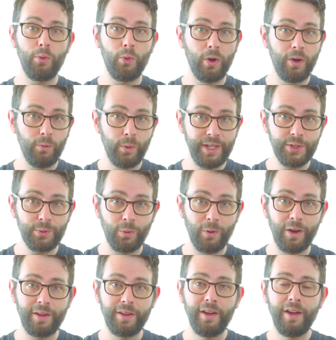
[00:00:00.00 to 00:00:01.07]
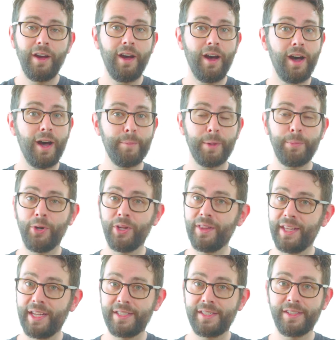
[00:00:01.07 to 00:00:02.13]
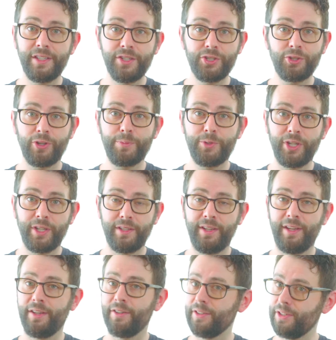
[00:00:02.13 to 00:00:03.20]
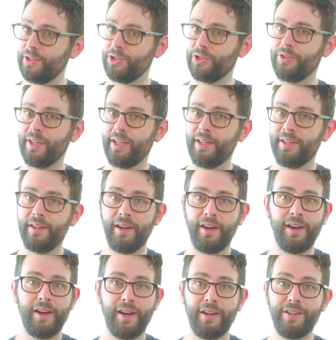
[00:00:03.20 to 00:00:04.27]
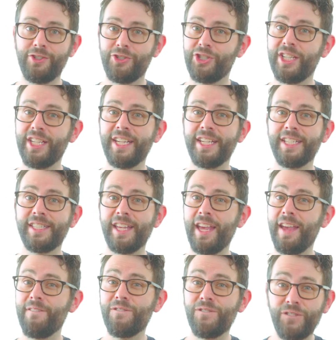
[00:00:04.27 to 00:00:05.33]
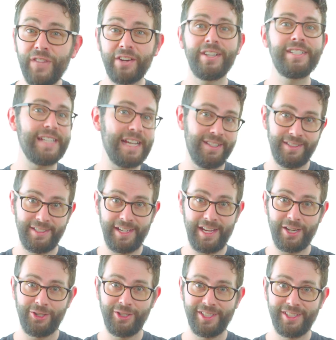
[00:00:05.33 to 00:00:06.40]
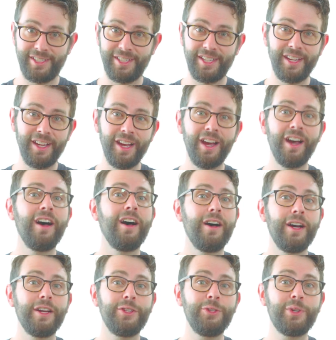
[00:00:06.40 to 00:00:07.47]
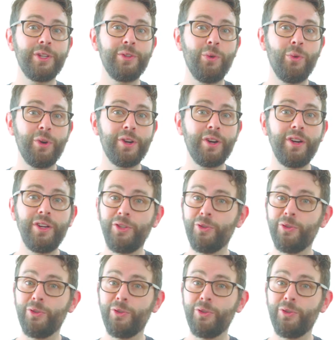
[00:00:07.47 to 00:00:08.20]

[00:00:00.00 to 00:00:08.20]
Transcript: more of Whitney's work, I'm going to put links in the description and on the screen. Uh, she is a very talented actress. You can order